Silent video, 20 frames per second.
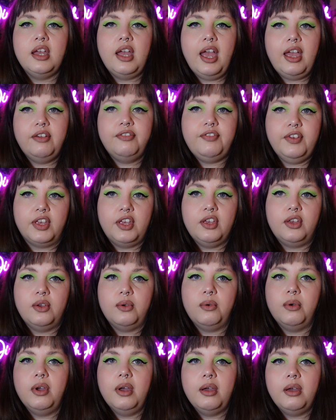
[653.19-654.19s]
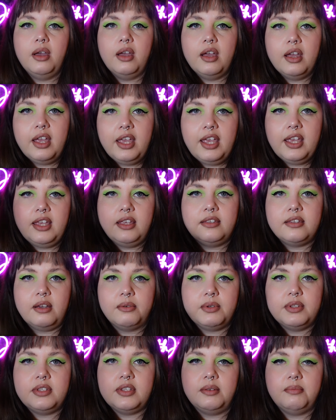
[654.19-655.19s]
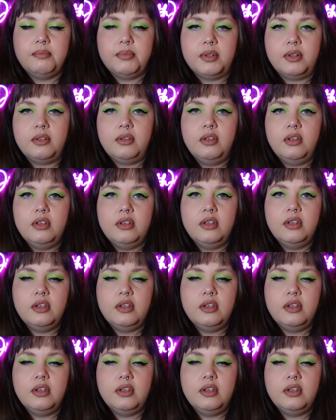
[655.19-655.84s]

"F you." He's our symbol.